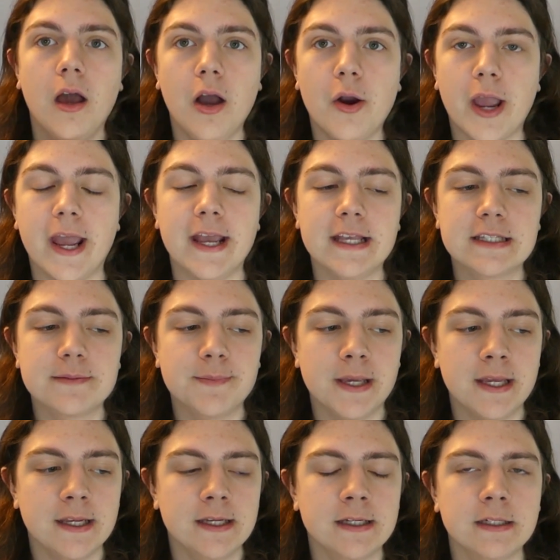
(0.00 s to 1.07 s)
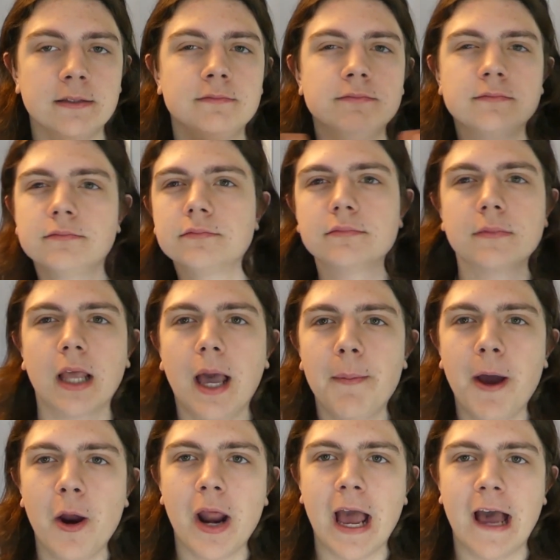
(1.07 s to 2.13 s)
Okay, it's been
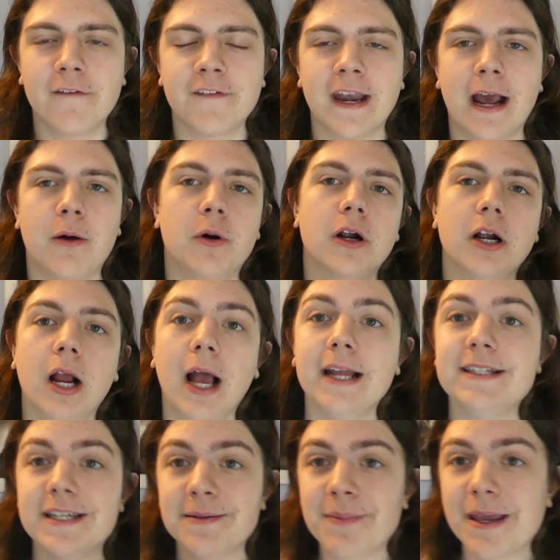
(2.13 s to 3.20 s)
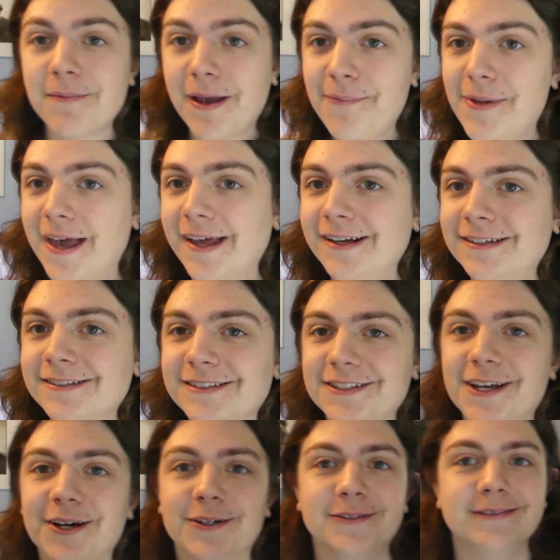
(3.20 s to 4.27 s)
about half an hour. I did make my bed,
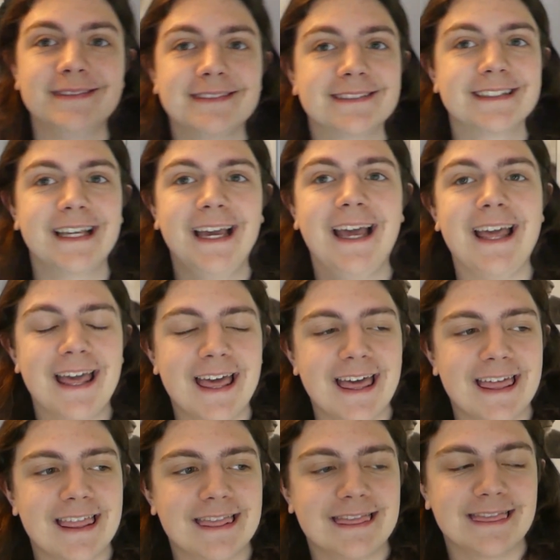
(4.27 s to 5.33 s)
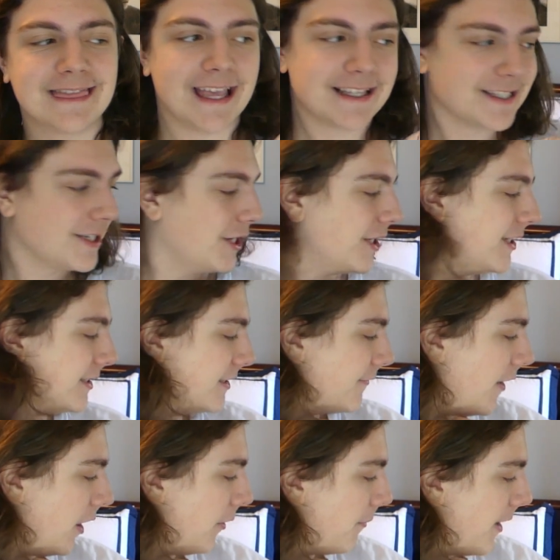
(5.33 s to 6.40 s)
so that's a good
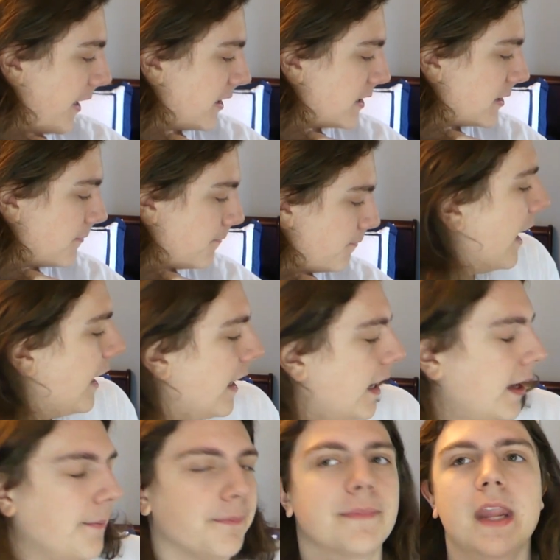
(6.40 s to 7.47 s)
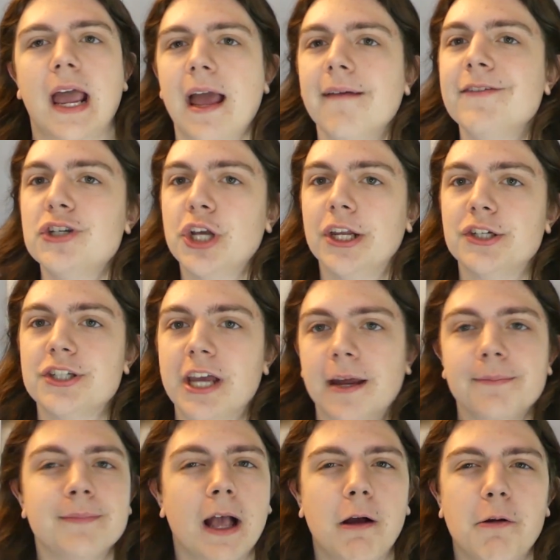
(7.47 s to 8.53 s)
development. I haven't changed
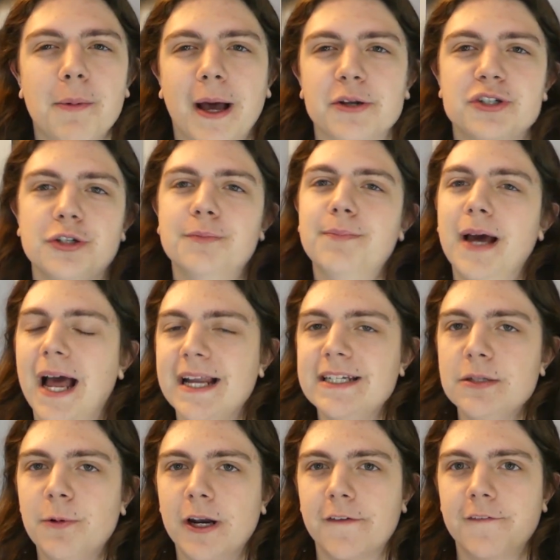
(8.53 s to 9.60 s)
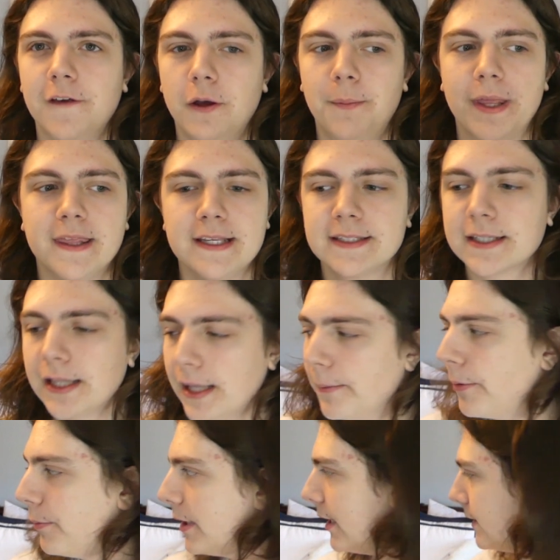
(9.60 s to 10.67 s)
yet. I'm about to, but I did want to film this
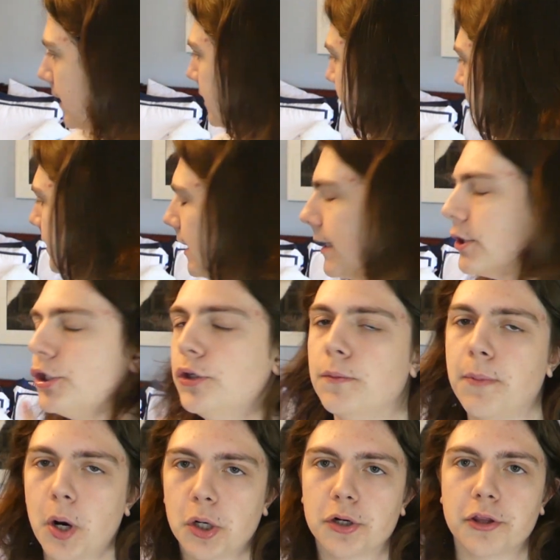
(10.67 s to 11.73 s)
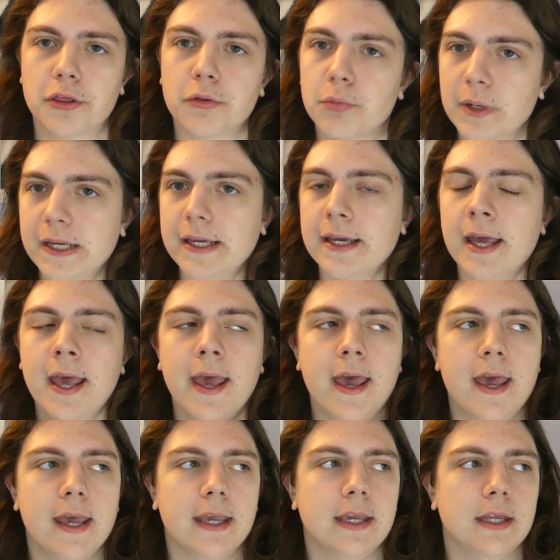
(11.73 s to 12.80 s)
clip because I did get to part 3
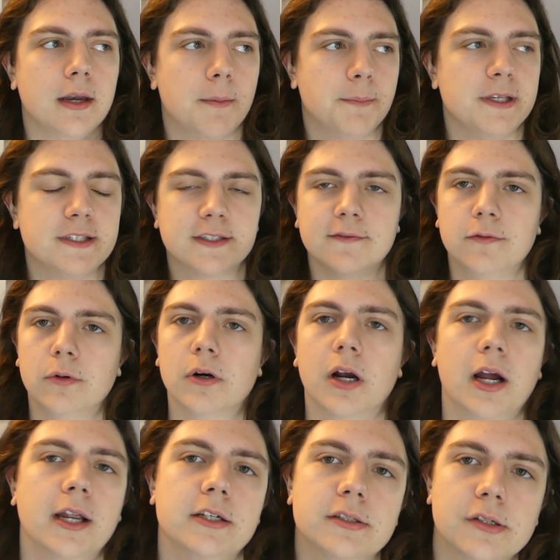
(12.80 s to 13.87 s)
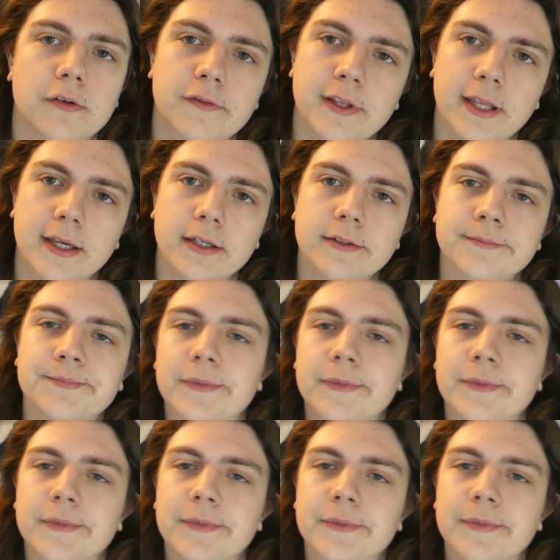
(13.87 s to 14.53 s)
in Beasts of War. I just don't feel like